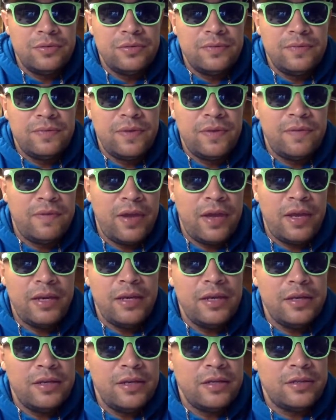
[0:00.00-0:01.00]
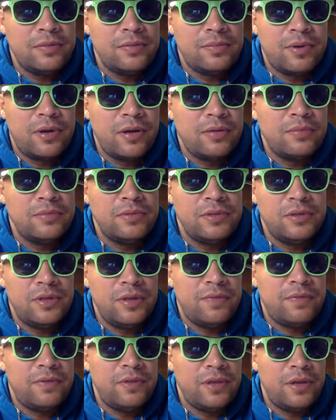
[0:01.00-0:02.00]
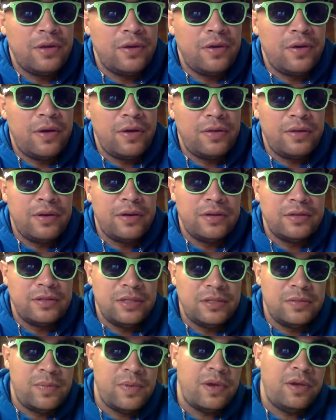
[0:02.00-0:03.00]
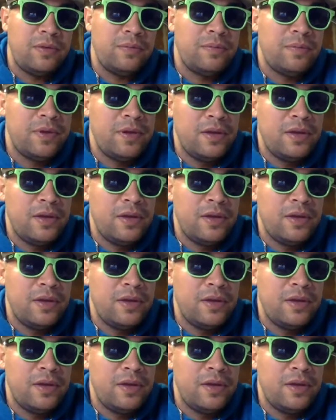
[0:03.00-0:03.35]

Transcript: If you have any addiction problems, you definitely go out there and seek some help